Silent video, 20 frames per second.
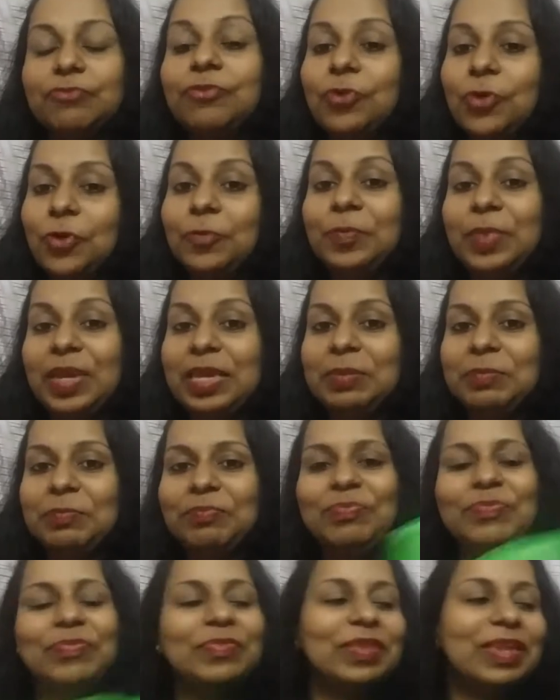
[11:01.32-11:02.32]
for me,
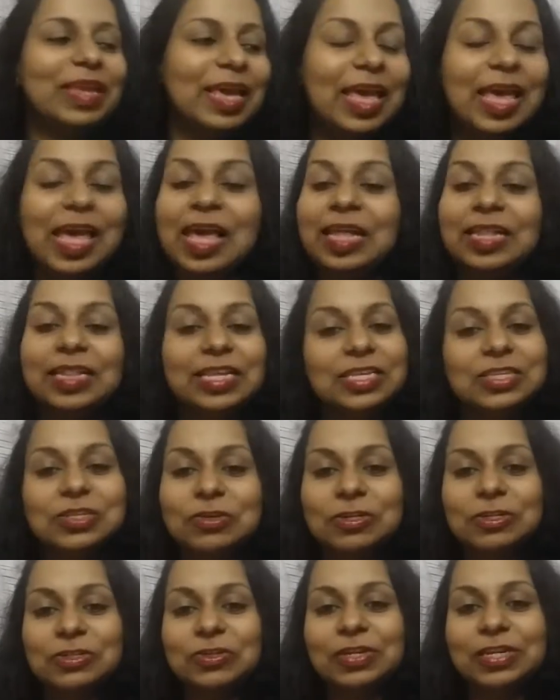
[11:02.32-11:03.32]
this is
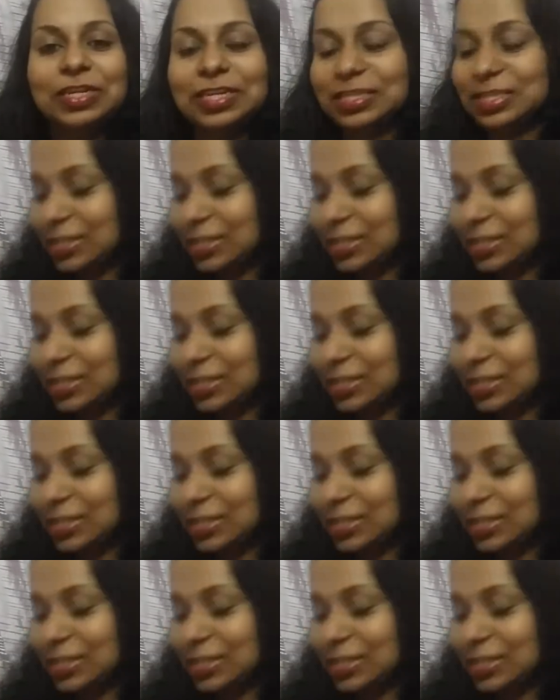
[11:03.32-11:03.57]
also in